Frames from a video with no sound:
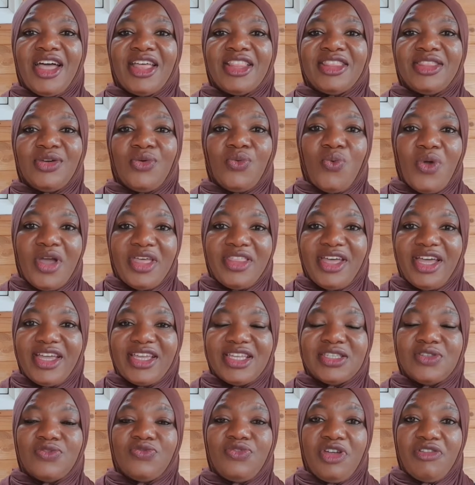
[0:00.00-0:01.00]
the weather
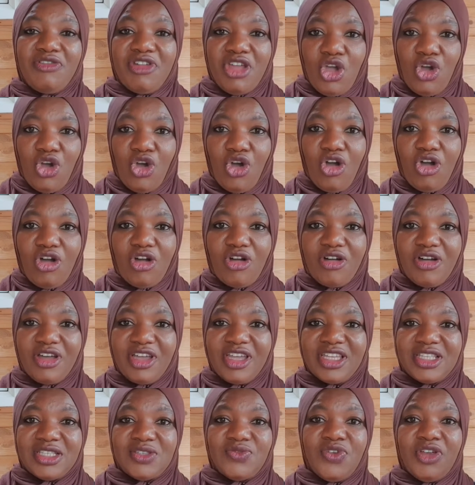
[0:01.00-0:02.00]
is very hot,
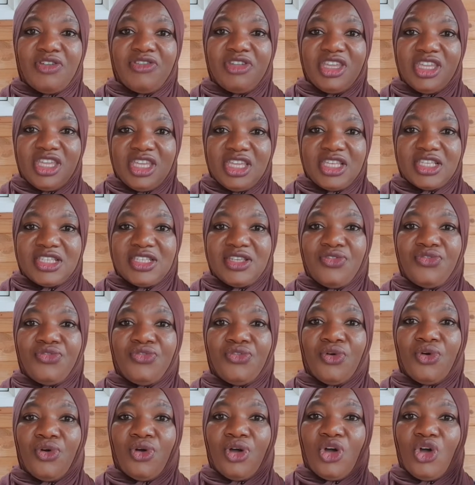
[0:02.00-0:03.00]
it's very easy
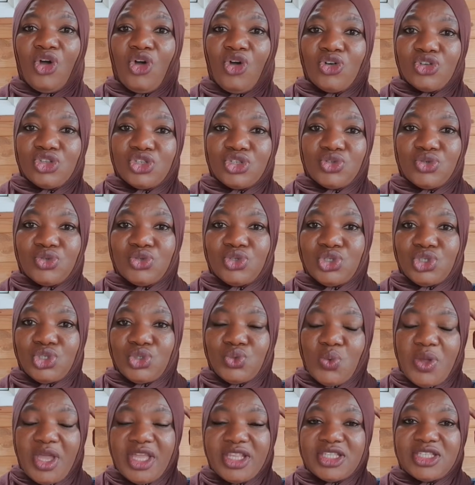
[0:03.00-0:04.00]
for us to
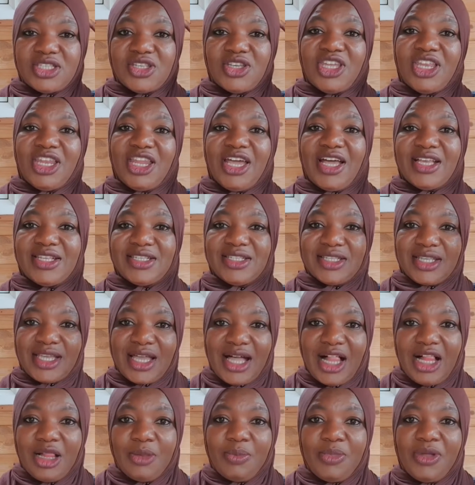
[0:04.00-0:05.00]
sweat in our
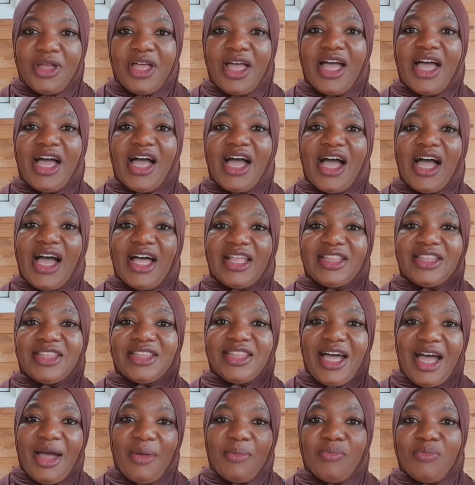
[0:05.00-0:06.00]
scalp and
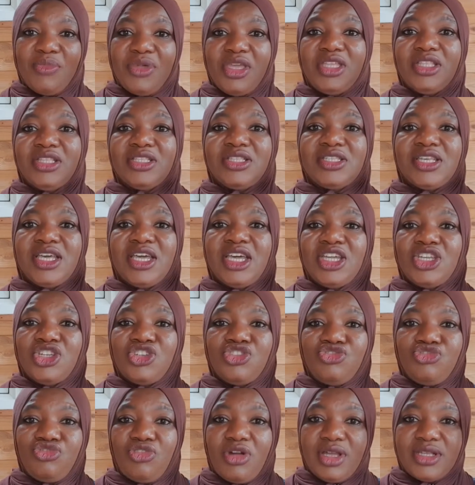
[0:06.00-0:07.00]
that means
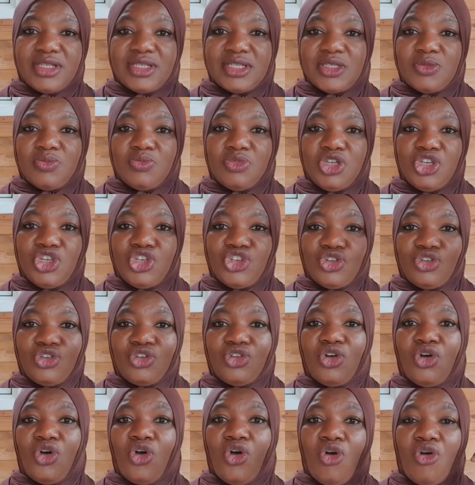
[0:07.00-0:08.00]
transmission
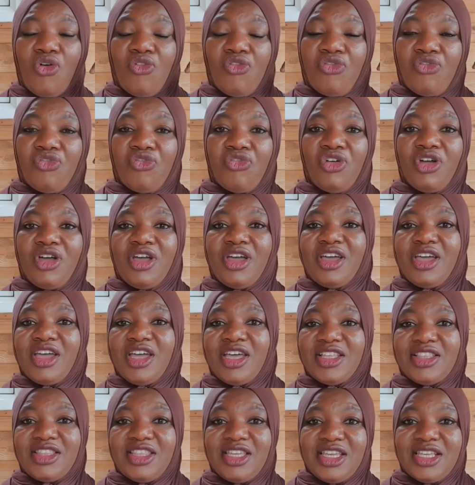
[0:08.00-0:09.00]
of
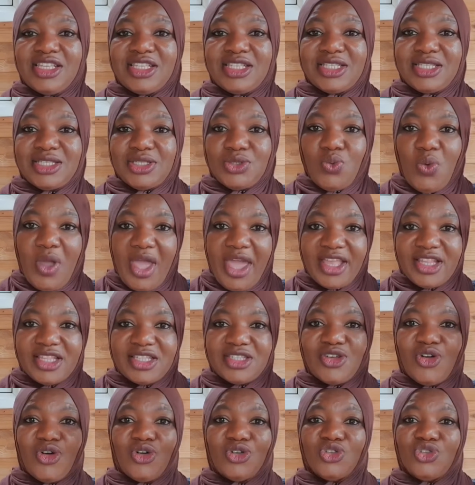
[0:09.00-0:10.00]
the sweat
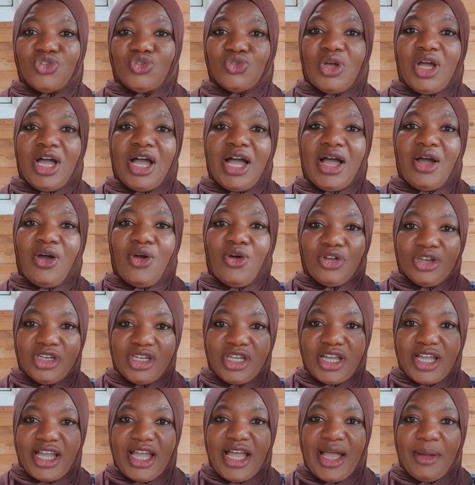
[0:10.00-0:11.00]
onto our
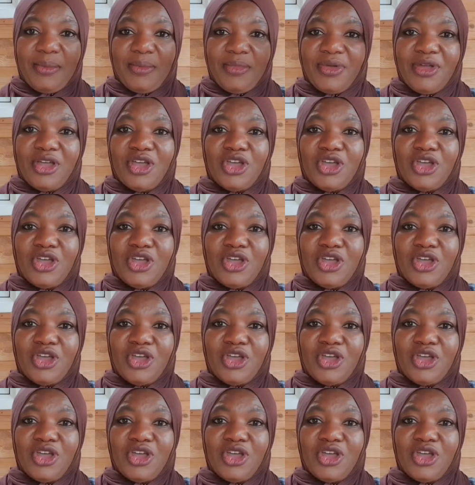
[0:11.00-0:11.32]
undercap.